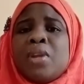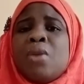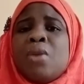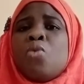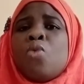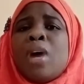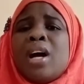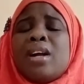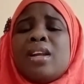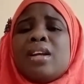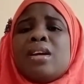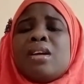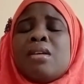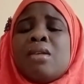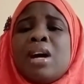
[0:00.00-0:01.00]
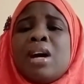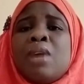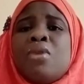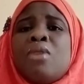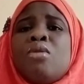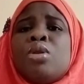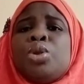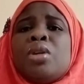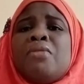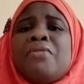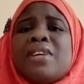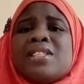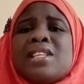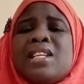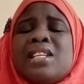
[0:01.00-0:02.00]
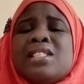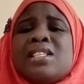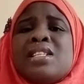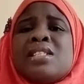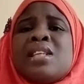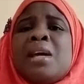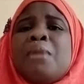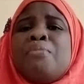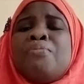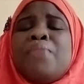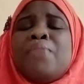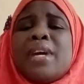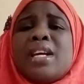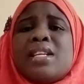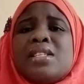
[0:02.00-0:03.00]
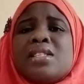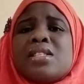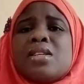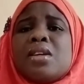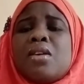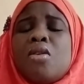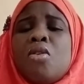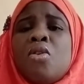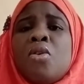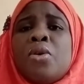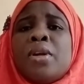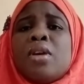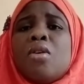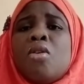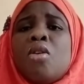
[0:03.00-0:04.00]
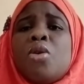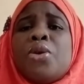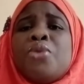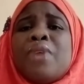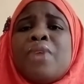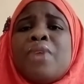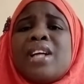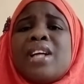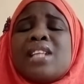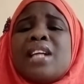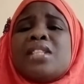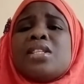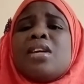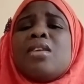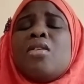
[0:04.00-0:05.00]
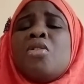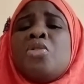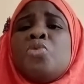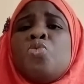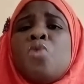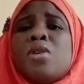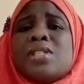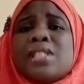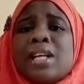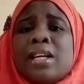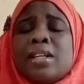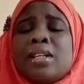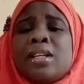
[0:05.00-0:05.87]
while aquaculture facilities based on or erected on water,